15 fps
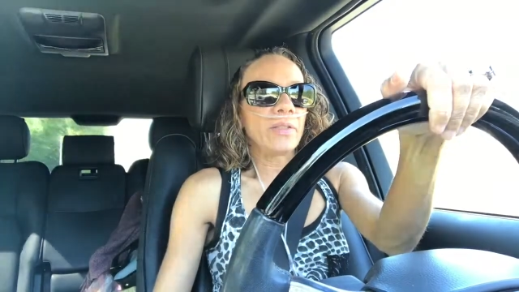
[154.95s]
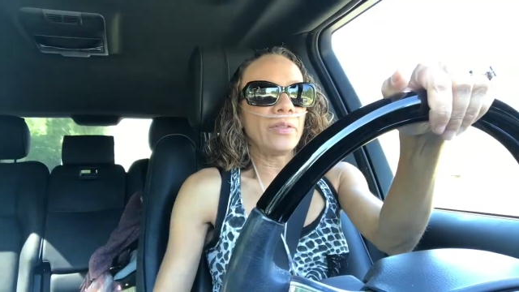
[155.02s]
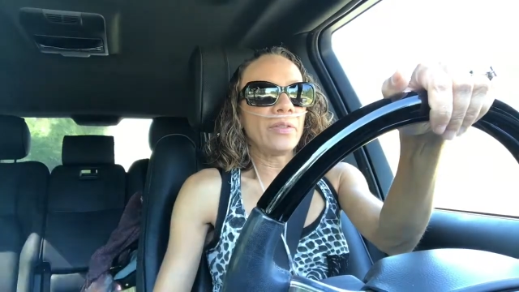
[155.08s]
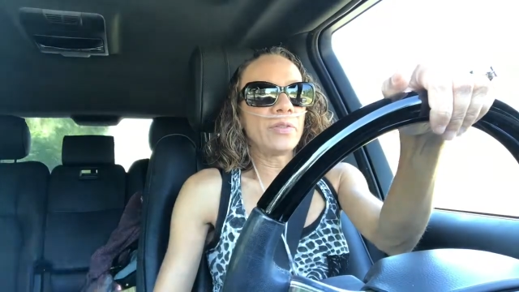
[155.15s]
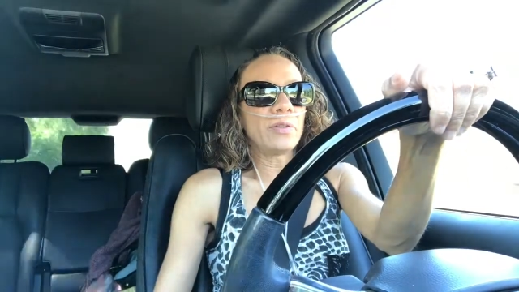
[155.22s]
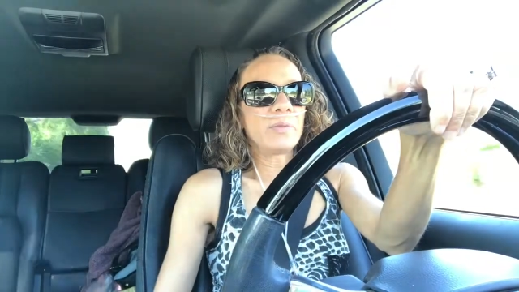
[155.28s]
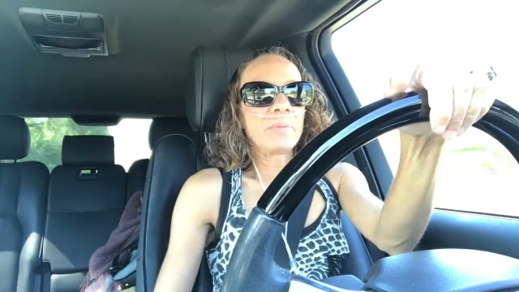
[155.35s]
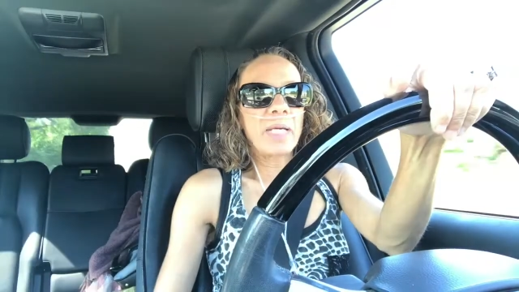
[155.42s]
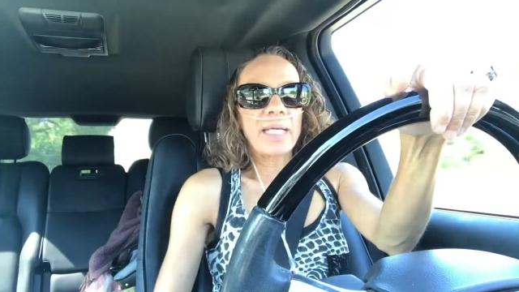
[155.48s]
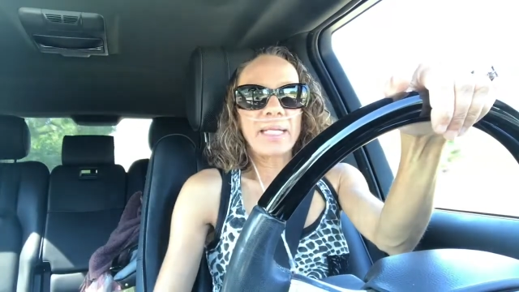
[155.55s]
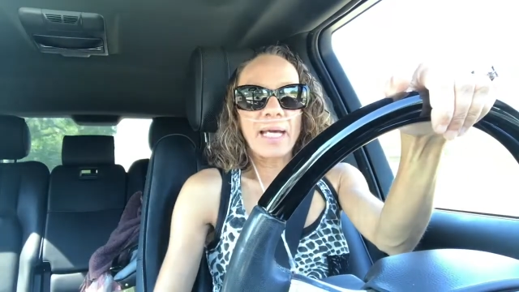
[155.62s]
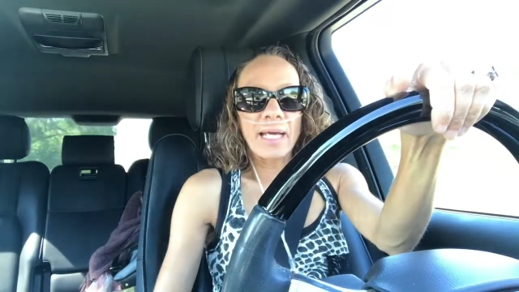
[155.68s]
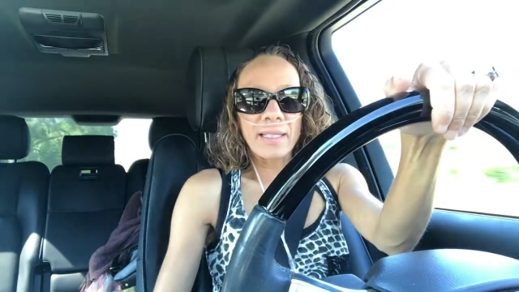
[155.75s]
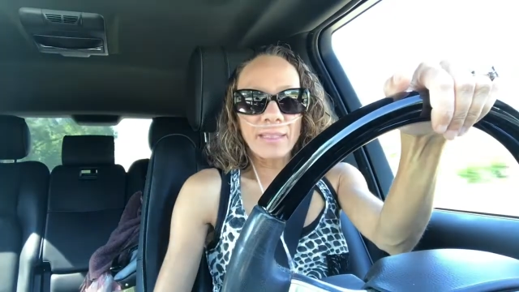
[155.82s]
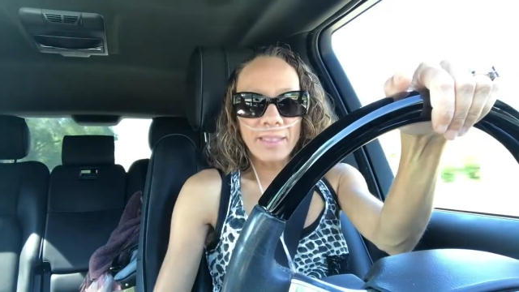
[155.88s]
you may
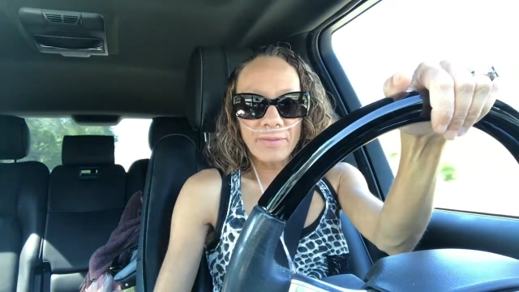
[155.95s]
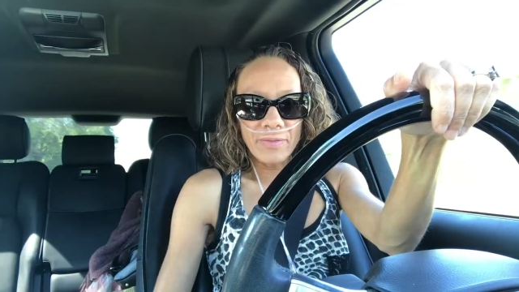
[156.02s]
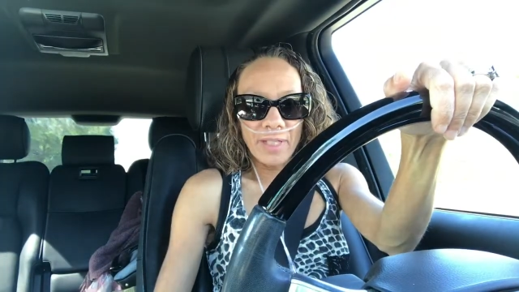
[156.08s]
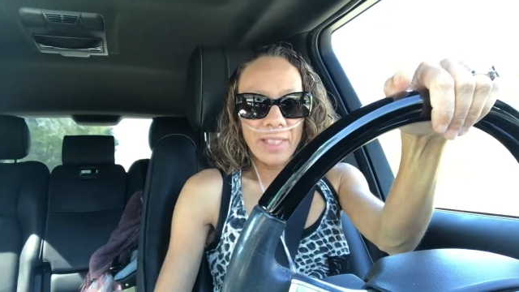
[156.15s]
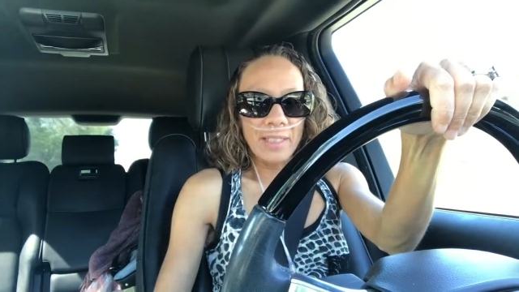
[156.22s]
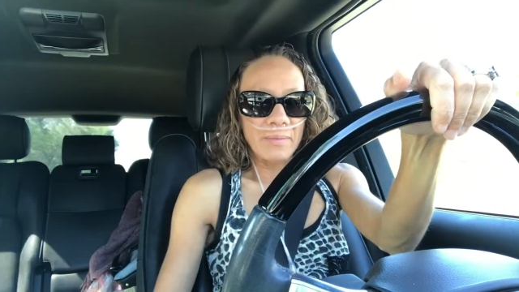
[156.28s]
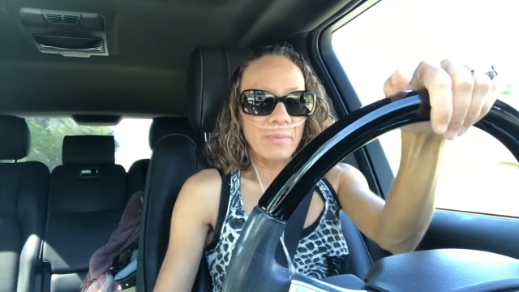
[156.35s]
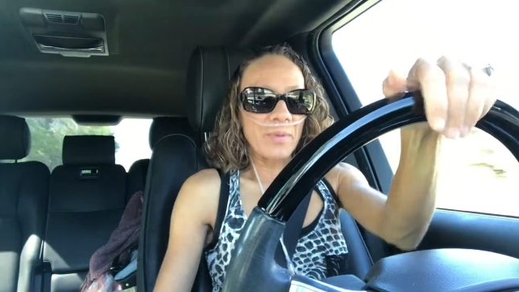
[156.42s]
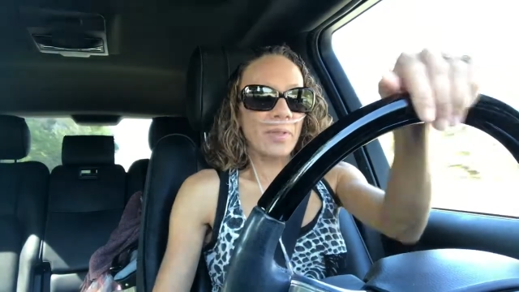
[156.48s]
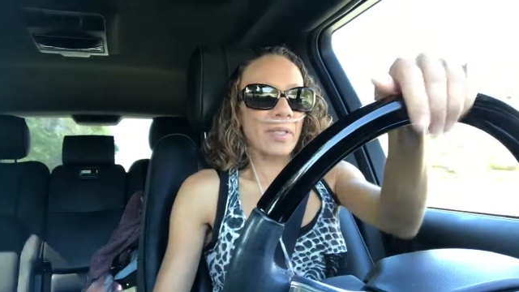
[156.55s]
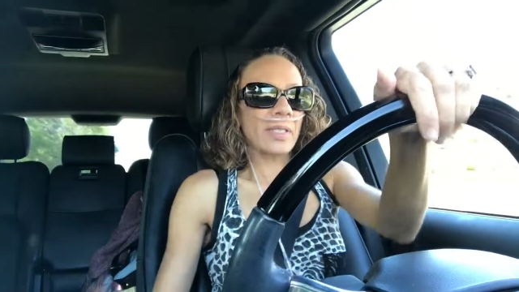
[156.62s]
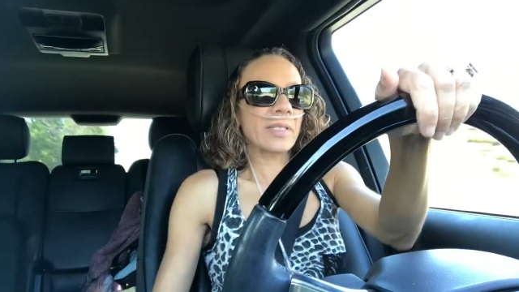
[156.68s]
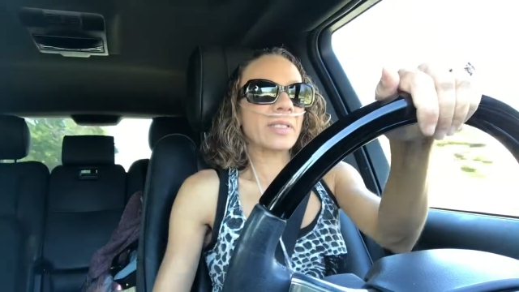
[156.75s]
not live anymore.